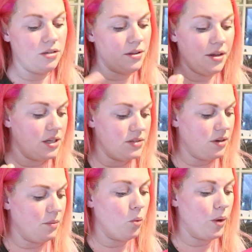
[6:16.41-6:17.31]
I think
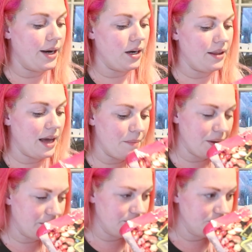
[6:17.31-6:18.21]
I'm a weird like that,
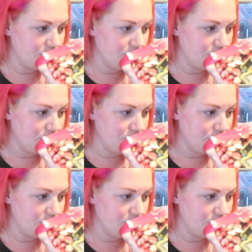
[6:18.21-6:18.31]
but